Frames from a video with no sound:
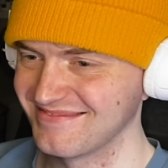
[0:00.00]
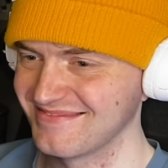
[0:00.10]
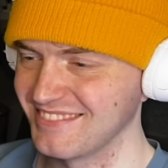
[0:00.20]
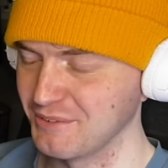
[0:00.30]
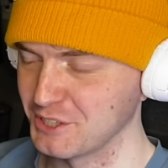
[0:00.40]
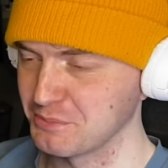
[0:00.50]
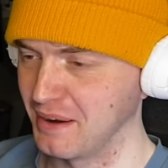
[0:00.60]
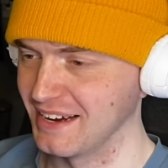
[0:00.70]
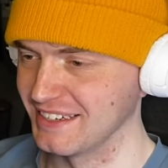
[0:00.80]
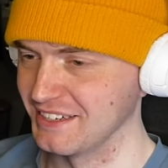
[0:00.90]
He was
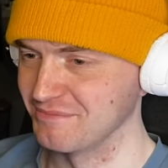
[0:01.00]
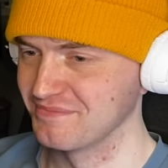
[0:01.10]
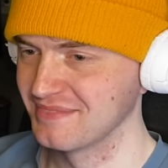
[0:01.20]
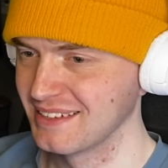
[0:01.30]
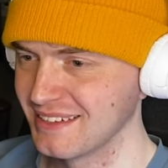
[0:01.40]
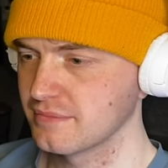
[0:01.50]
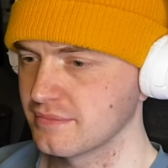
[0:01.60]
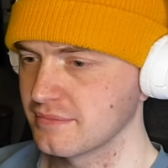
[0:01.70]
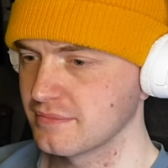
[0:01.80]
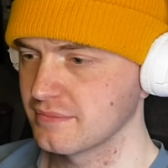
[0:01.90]
spying them.
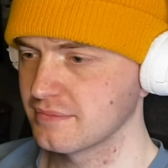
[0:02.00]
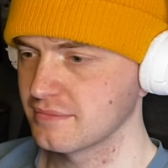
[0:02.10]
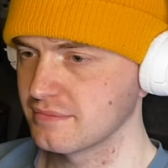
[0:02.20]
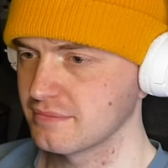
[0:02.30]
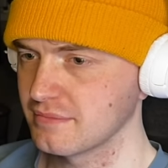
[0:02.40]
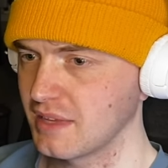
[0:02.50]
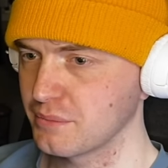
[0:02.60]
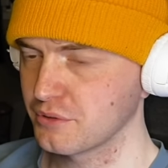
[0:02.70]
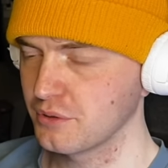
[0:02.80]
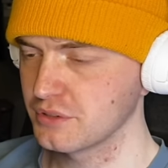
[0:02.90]
I'm
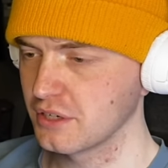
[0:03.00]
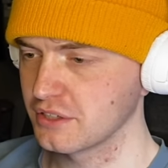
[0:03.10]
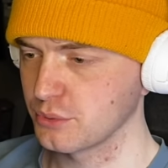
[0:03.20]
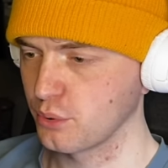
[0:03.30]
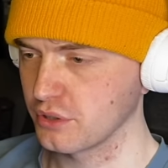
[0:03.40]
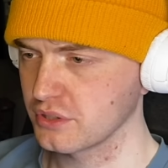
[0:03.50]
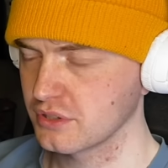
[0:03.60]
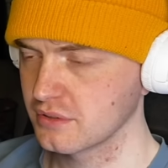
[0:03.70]
curious how this works.